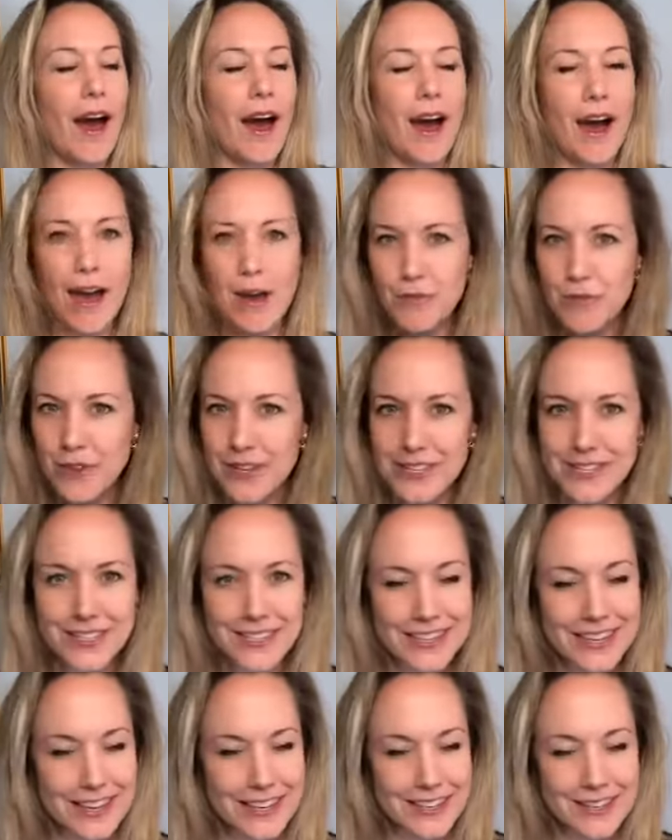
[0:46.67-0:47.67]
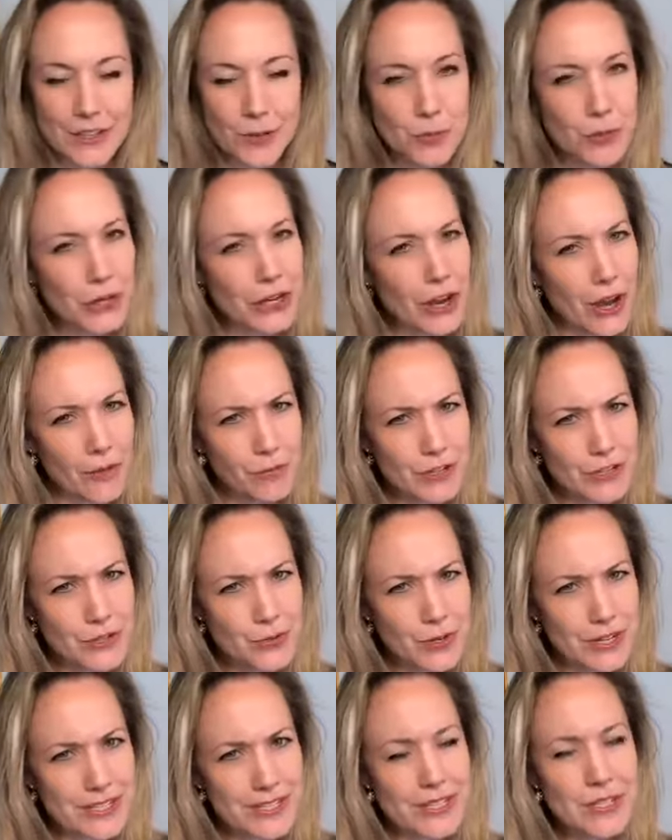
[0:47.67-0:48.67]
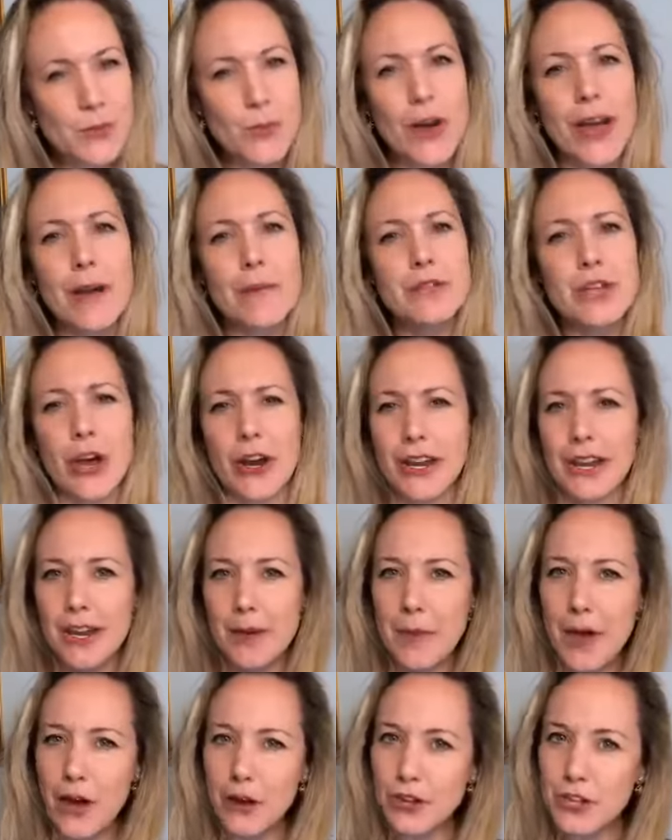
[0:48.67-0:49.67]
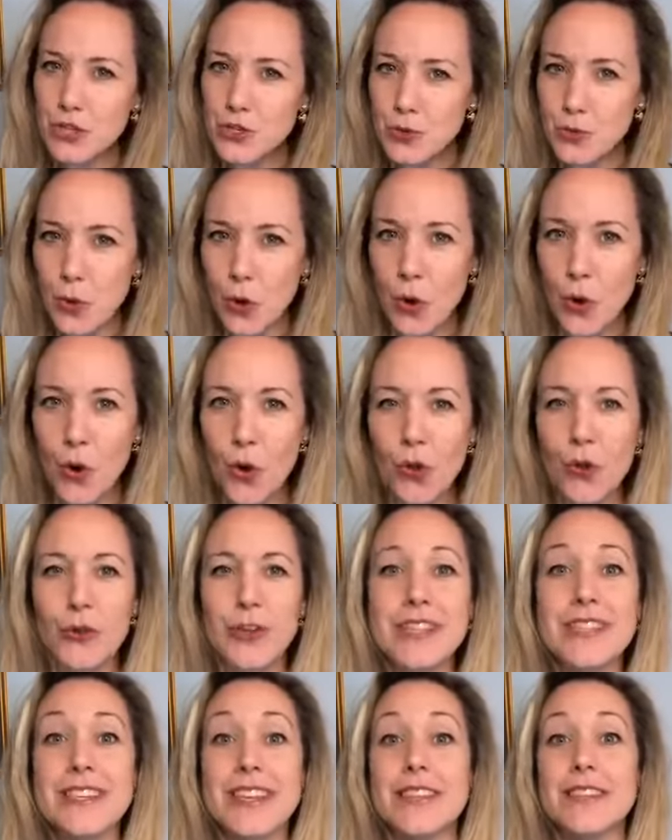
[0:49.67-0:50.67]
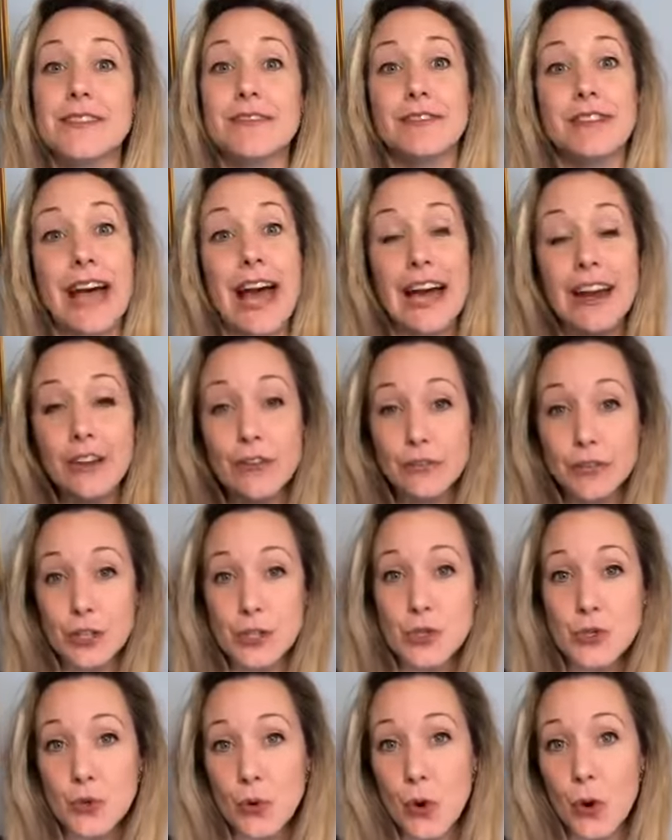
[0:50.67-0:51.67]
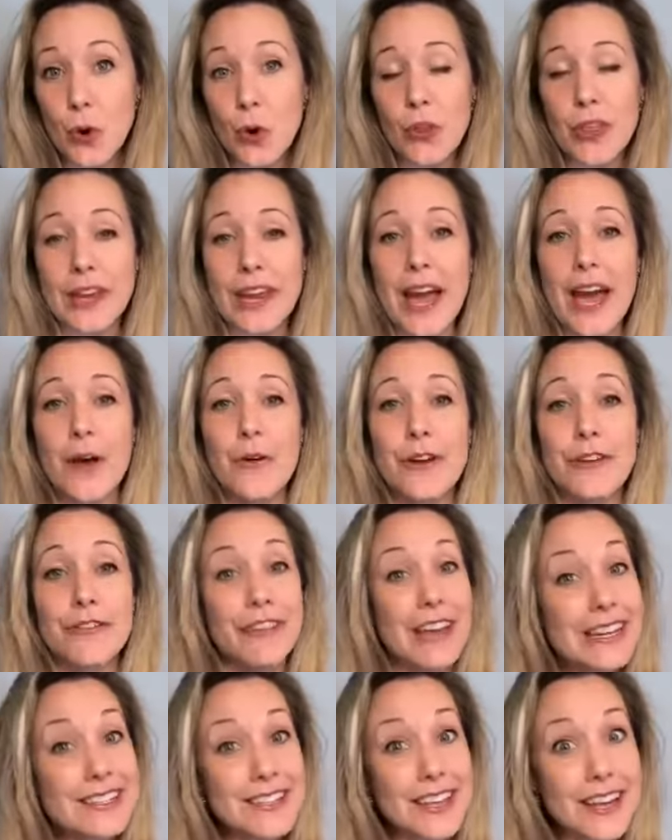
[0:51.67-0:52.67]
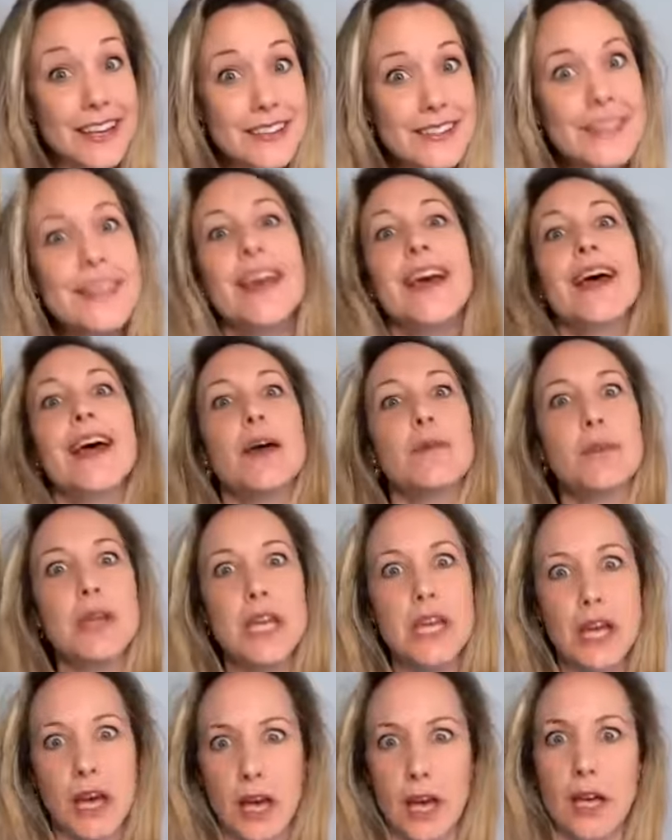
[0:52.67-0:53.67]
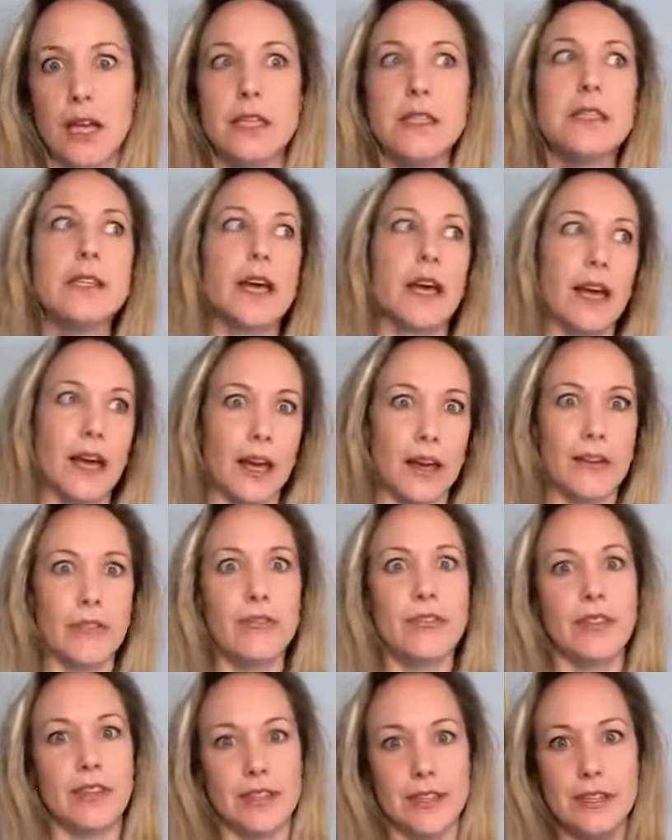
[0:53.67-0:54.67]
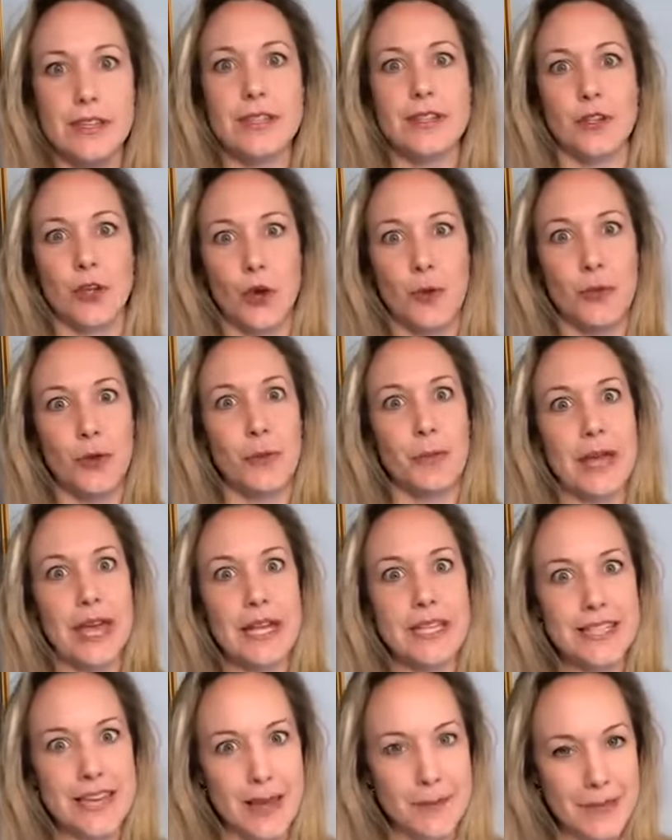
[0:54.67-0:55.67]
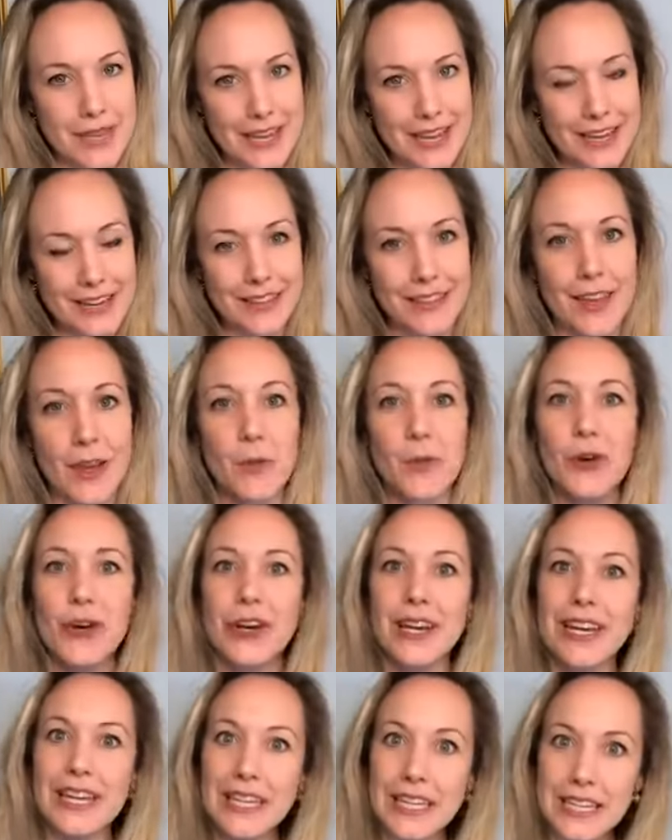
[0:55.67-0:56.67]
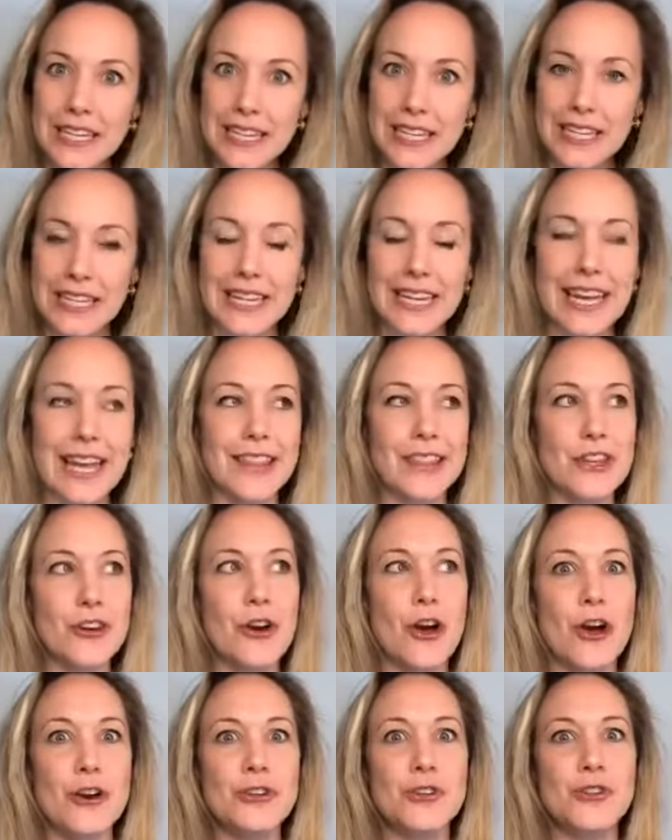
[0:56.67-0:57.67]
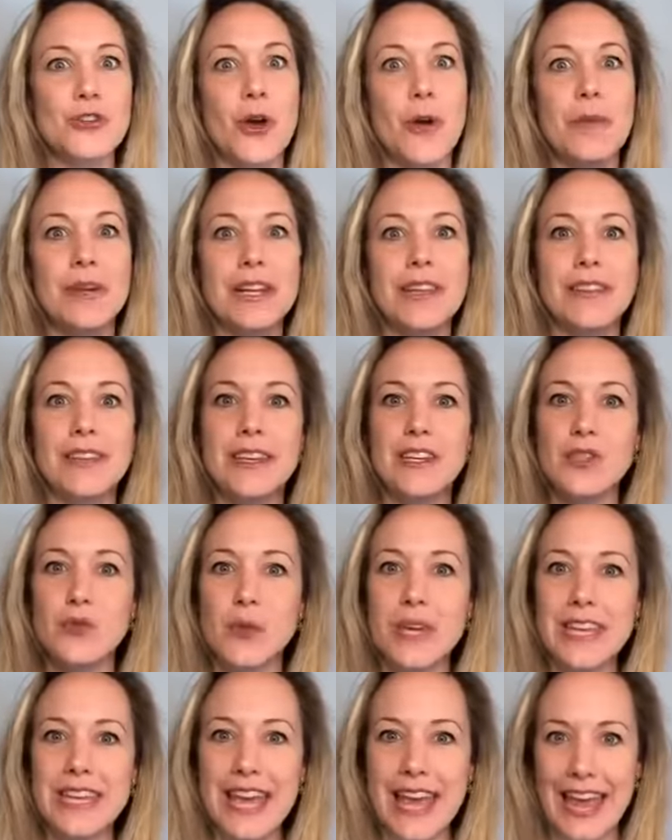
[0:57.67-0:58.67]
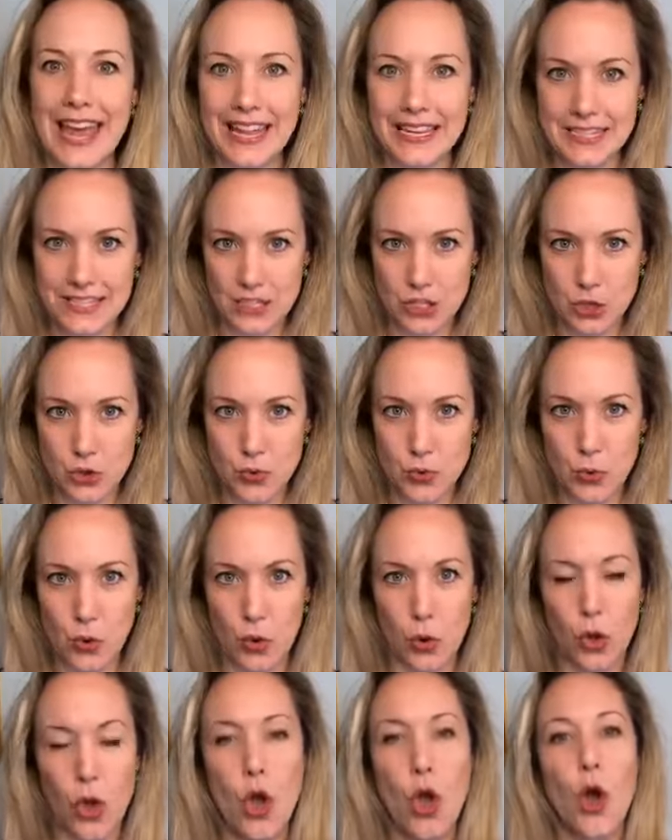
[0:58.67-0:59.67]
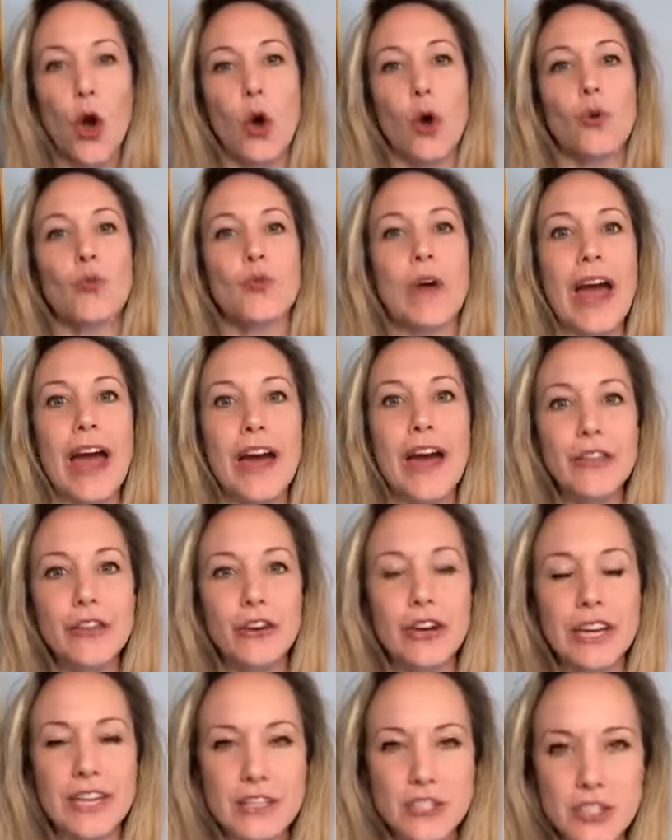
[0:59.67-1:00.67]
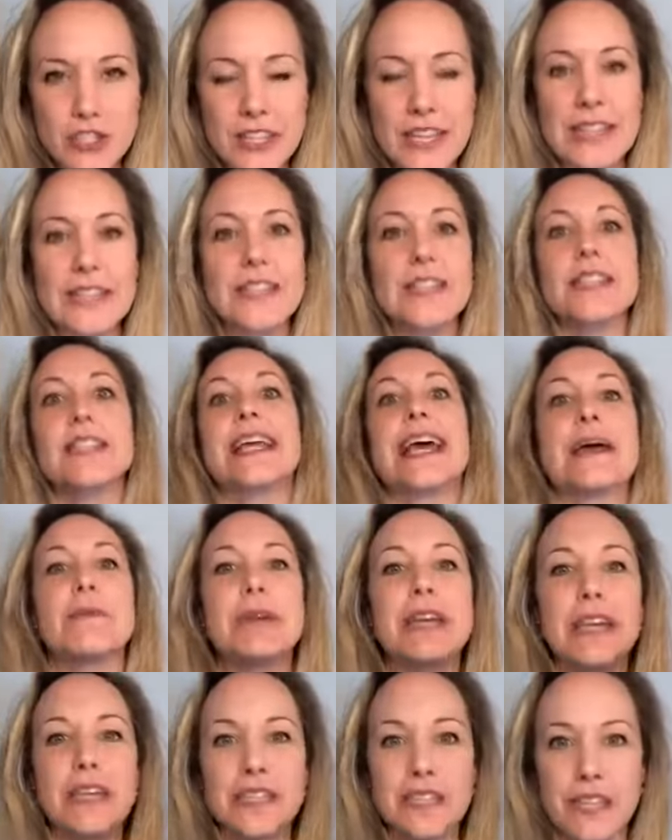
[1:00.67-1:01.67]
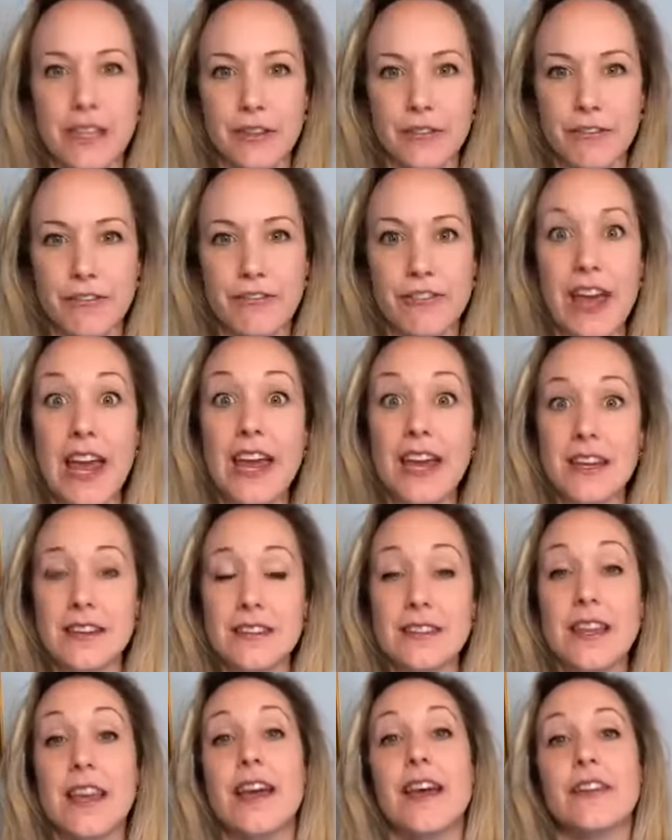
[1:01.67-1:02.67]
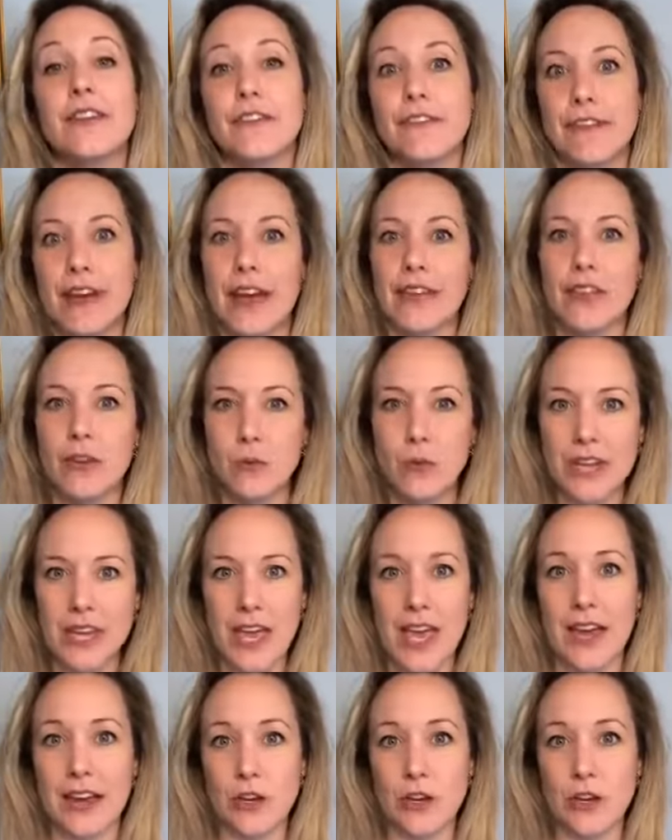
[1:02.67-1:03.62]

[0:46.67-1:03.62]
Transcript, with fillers: Obviously, I think there are pretty obvious reasons why I'm talking about control or a sense of lack of control and how it affects us because of this global pandemic that we're in. And there are so many things we can't control, or rather, it's like slamming us in the face the fact that we can't